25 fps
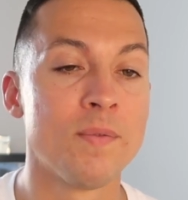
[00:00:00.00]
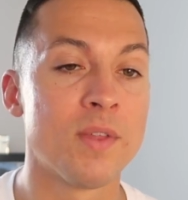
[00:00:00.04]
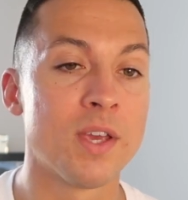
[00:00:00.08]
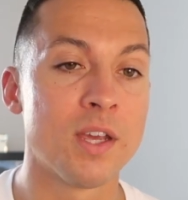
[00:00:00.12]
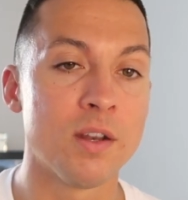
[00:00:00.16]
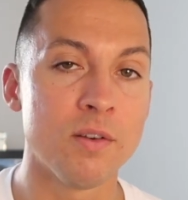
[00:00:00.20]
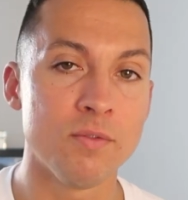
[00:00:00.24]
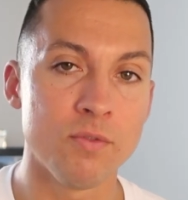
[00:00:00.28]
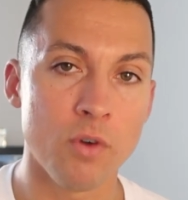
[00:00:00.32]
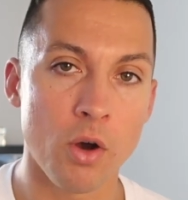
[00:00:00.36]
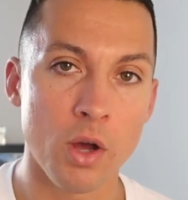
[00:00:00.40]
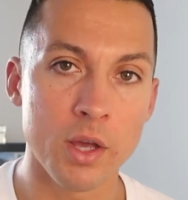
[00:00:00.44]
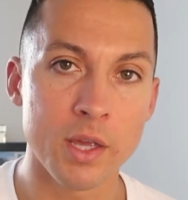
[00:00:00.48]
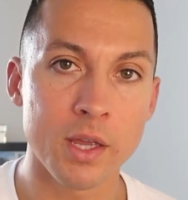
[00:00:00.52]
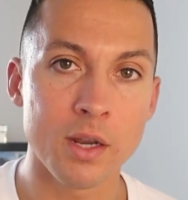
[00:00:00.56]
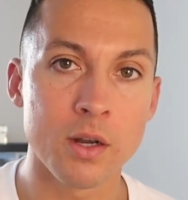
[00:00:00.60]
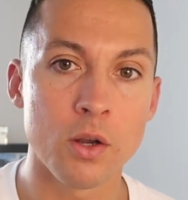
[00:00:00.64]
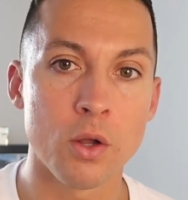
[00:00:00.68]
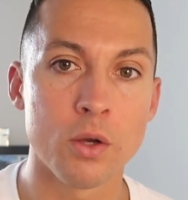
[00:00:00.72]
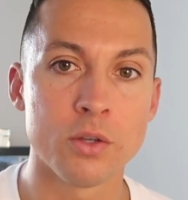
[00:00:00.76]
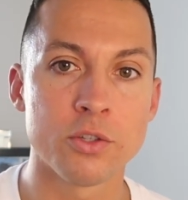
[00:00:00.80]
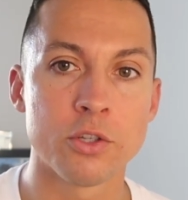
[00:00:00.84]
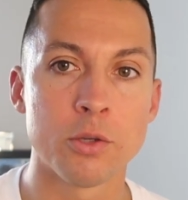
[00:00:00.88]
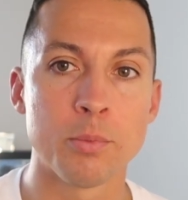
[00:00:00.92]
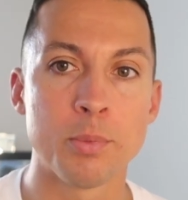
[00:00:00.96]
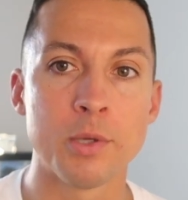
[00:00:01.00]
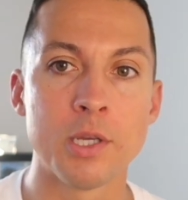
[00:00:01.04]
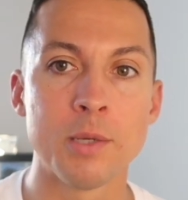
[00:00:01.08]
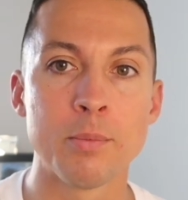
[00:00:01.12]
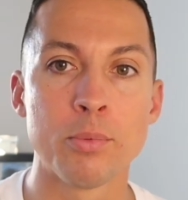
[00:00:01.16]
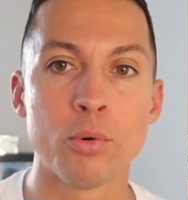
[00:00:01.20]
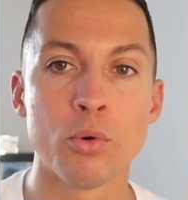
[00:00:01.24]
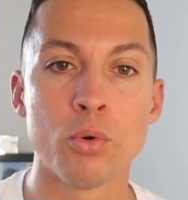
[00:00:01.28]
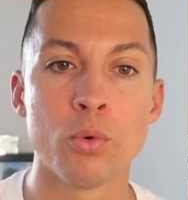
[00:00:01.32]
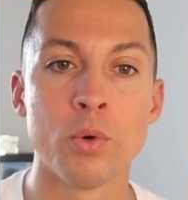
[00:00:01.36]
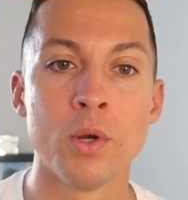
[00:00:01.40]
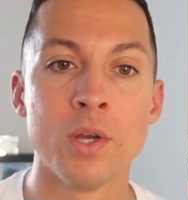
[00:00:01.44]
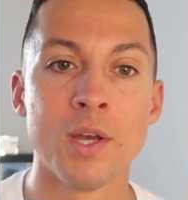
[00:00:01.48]
inviting lots of
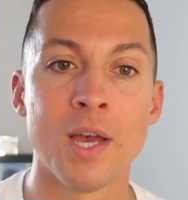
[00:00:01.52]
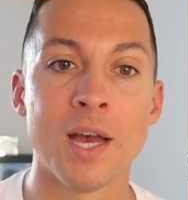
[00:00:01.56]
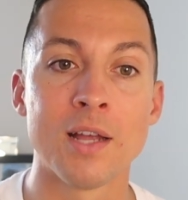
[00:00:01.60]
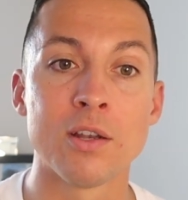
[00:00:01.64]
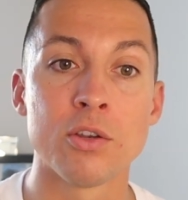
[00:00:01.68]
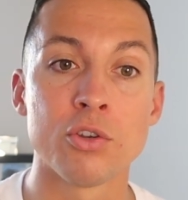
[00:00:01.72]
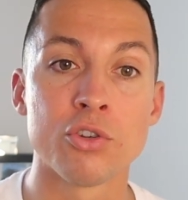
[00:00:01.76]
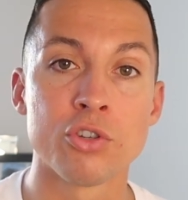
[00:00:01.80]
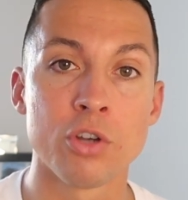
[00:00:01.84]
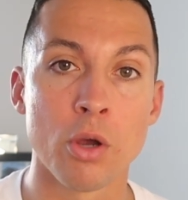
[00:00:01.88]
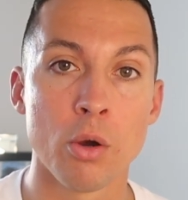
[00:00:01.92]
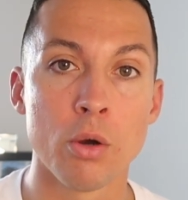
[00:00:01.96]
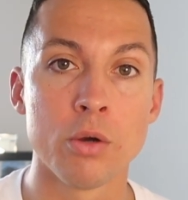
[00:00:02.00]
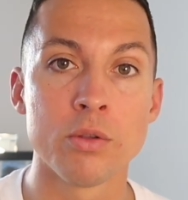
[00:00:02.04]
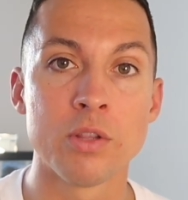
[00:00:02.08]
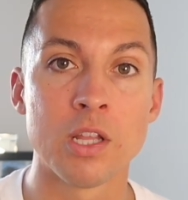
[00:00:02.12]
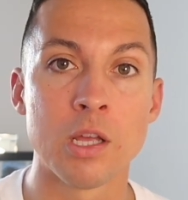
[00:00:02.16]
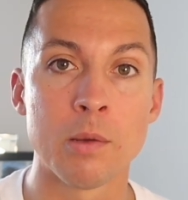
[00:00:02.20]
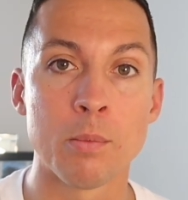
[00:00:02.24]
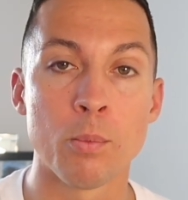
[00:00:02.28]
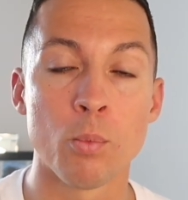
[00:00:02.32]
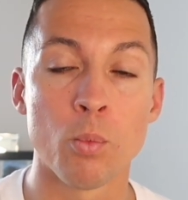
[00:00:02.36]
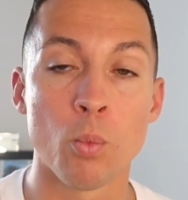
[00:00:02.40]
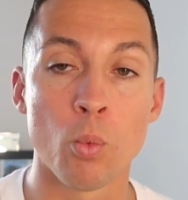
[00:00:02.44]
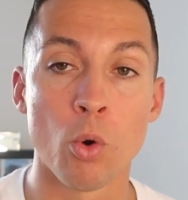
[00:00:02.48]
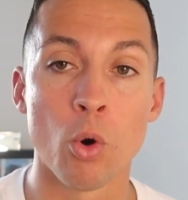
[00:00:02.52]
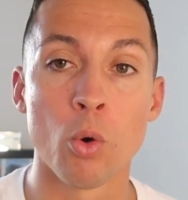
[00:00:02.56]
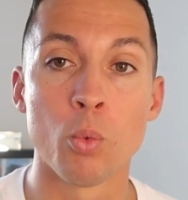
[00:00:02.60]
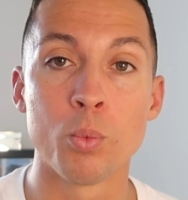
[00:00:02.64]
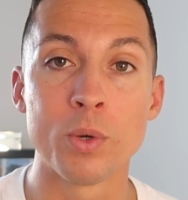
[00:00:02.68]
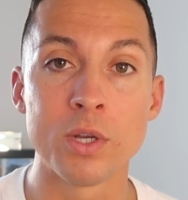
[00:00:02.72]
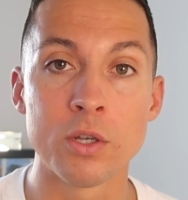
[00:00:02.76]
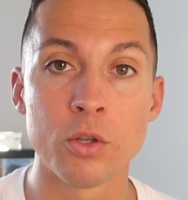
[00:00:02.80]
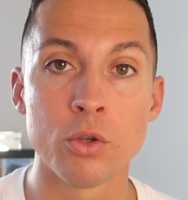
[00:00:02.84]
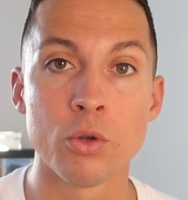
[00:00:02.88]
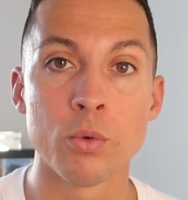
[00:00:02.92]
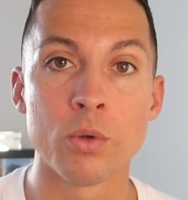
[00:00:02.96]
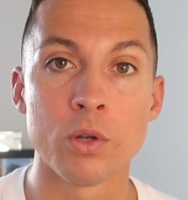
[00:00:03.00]
people, and showing them what
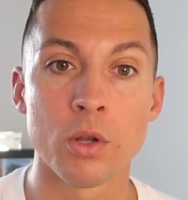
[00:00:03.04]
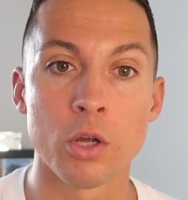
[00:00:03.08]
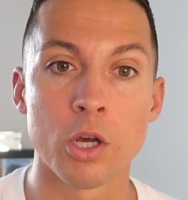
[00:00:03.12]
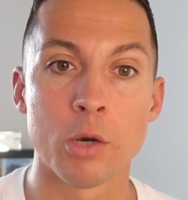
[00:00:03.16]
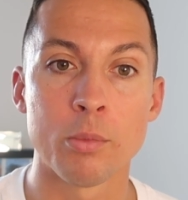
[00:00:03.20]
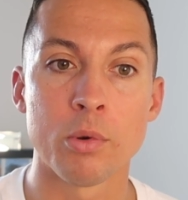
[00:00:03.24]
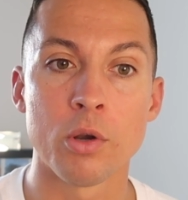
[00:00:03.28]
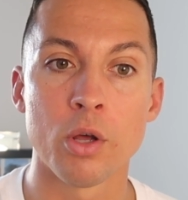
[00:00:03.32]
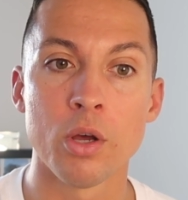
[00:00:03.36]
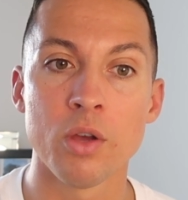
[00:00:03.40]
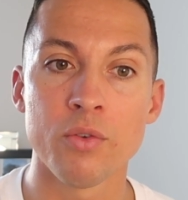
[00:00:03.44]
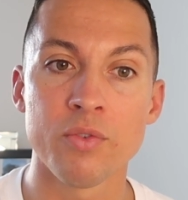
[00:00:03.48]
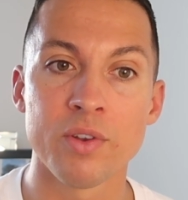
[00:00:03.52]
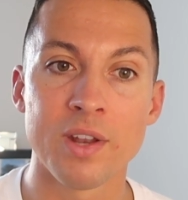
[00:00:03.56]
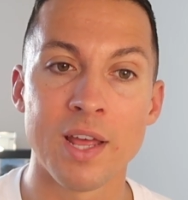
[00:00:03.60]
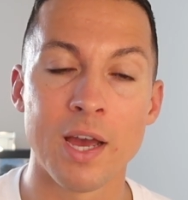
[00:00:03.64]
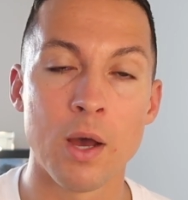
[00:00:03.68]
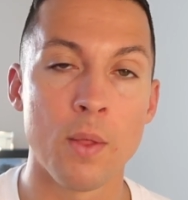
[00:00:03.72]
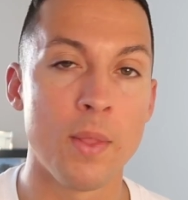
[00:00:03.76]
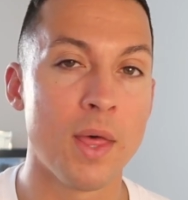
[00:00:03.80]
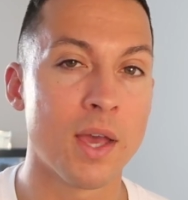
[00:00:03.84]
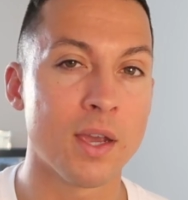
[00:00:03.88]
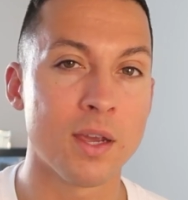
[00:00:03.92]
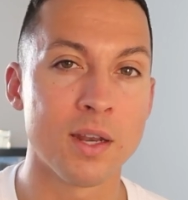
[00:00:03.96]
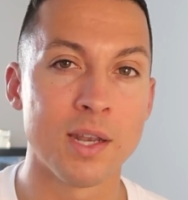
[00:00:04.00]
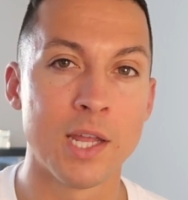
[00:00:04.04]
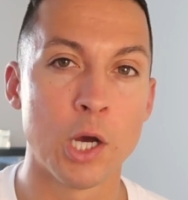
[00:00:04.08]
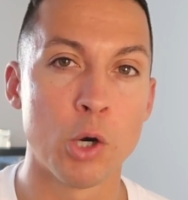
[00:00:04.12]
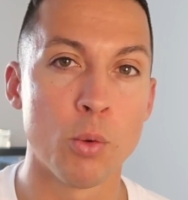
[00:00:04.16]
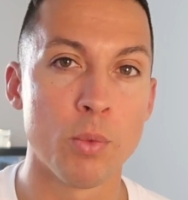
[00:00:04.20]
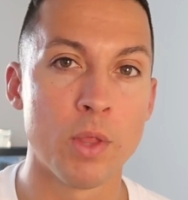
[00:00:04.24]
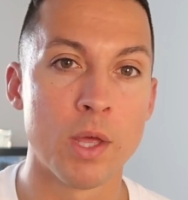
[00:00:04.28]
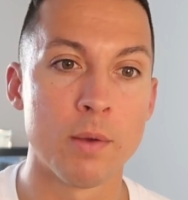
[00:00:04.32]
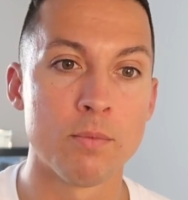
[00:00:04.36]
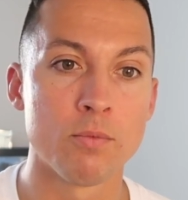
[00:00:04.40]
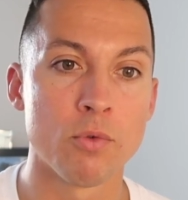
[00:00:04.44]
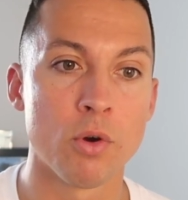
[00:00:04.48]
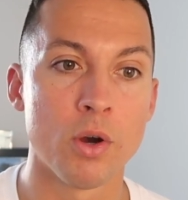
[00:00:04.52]
we do in our life and how that can
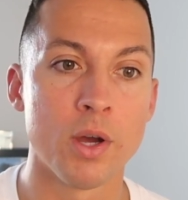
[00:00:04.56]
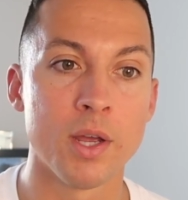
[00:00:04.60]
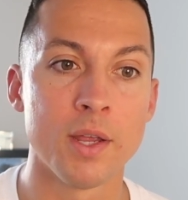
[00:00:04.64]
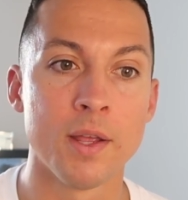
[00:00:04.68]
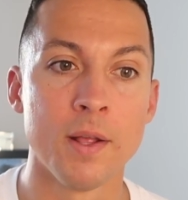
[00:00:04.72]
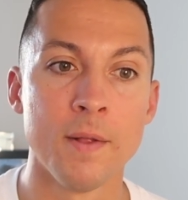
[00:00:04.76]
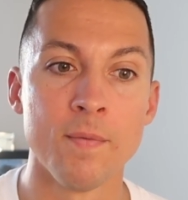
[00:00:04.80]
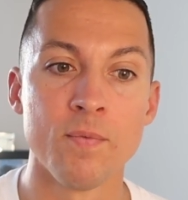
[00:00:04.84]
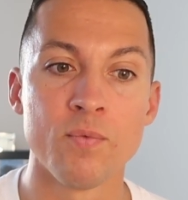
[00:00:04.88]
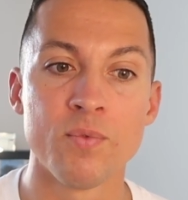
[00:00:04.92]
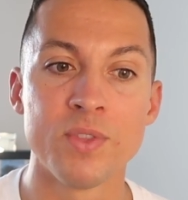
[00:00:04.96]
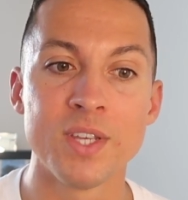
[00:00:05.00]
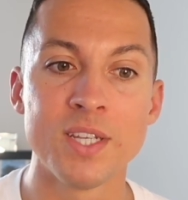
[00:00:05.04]
help them, right?